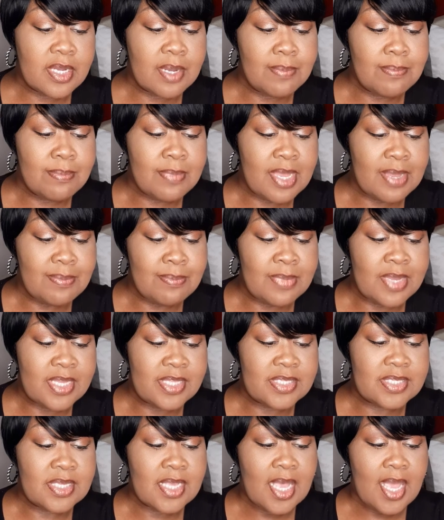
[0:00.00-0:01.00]

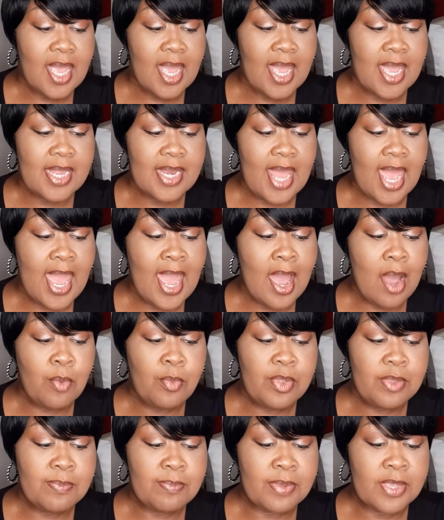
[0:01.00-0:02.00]
commitments and how
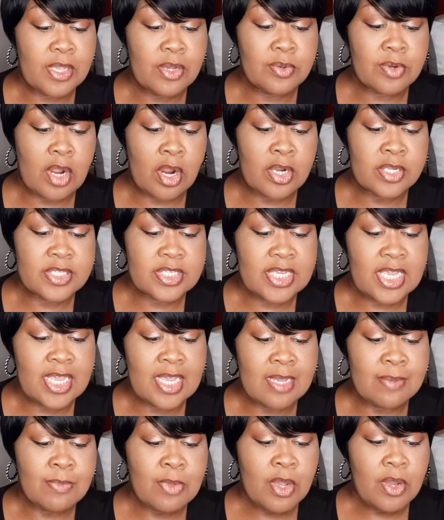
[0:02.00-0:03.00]
we build our
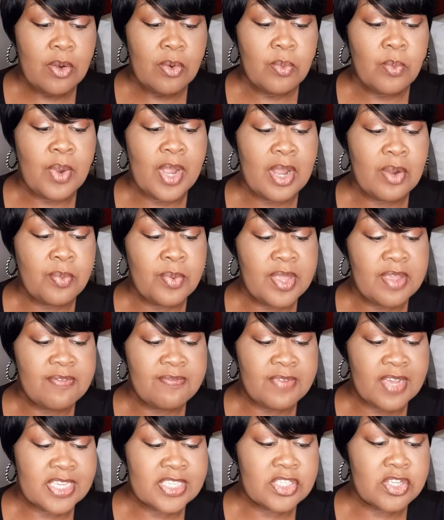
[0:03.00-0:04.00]
team, where we
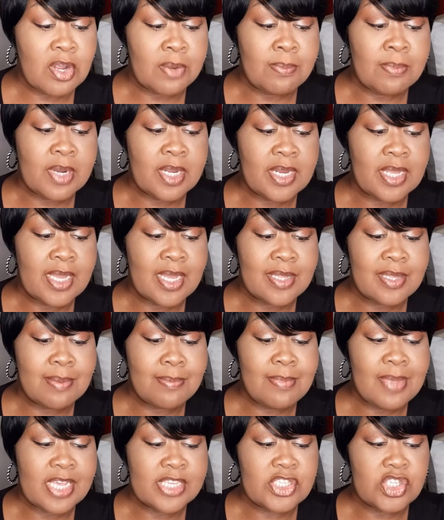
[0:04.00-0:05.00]
invest our money, and the
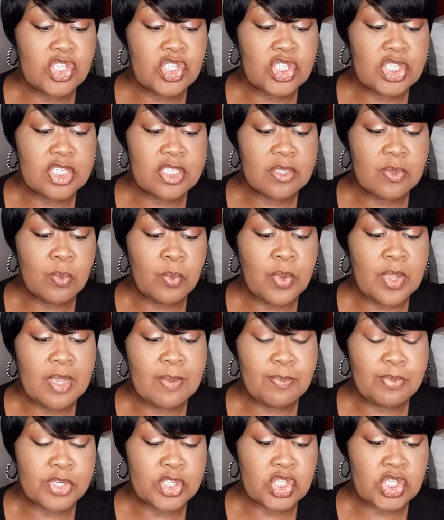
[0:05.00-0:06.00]
messages
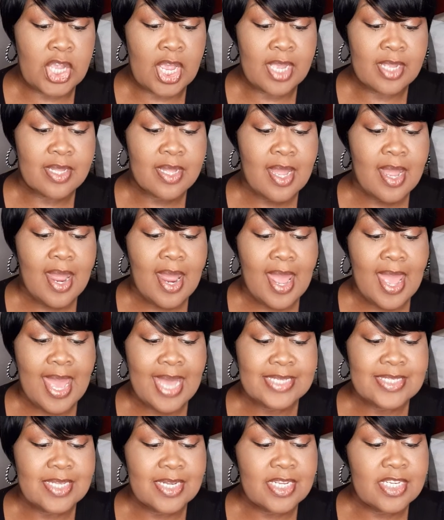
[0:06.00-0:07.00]
we project.
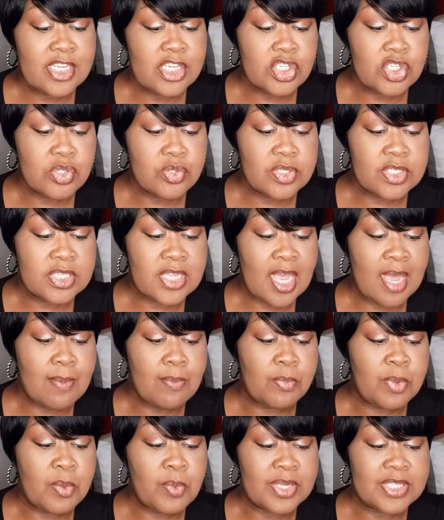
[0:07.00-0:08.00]
As an initial
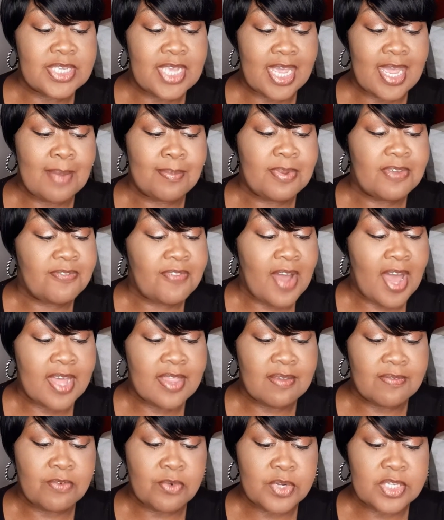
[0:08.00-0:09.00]
step, we want to
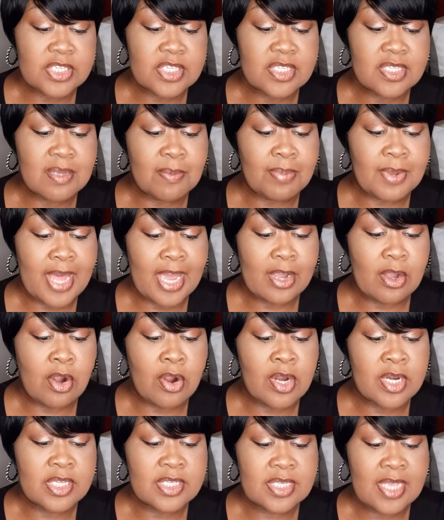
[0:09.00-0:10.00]
amplify the voices of Black
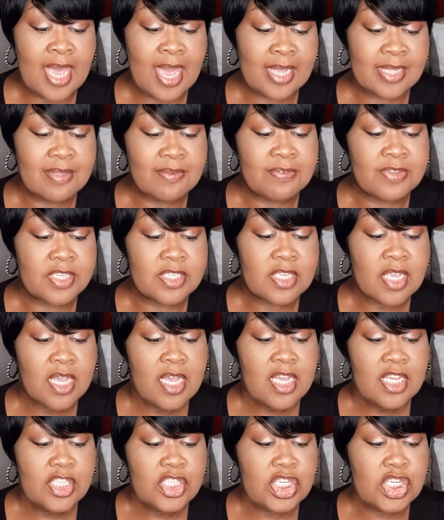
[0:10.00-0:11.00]
artists, activists,
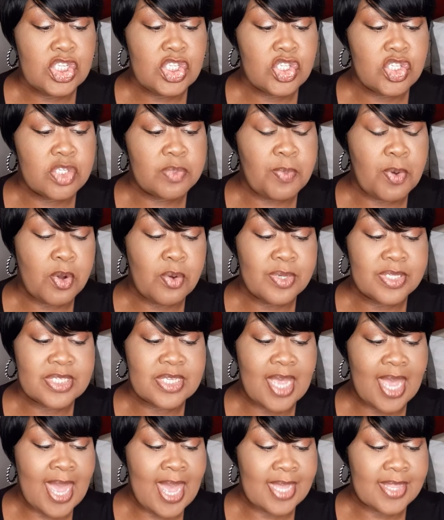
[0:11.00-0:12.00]
teachers,
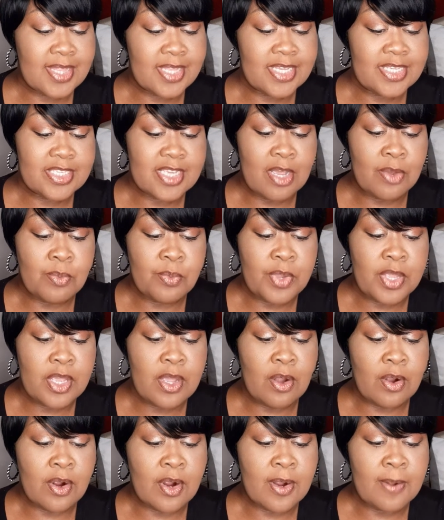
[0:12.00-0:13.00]
poets, and athletes, and
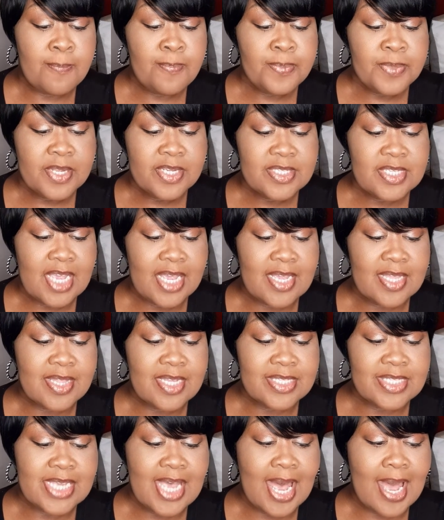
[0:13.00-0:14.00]
we are taking
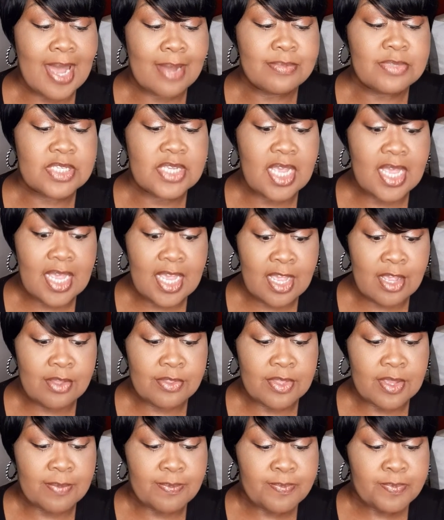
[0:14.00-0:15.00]
the time to hear
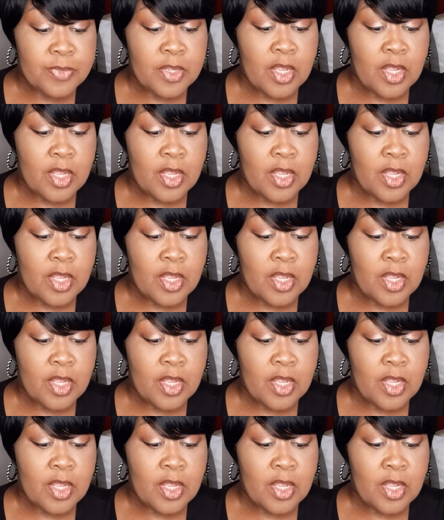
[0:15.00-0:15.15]
them.